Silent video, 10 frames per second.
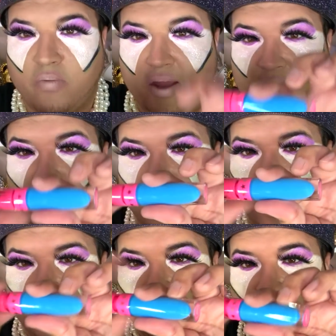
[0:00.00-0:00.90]
And then I
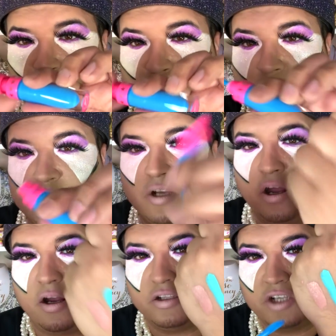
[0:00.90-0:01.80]
got this one, which is
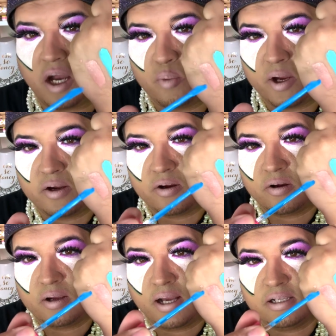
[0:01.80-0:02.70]
called
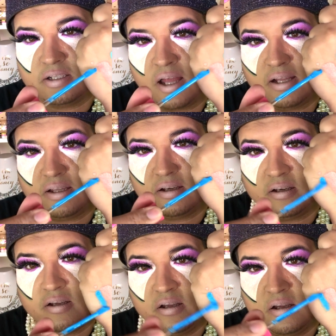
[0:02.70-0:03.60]
Jawbreaker. I just like
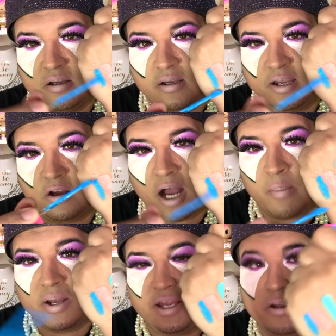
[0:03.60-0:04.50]
the, you know,
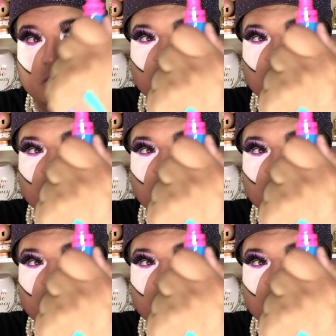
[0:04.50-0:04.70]
I'm gonna use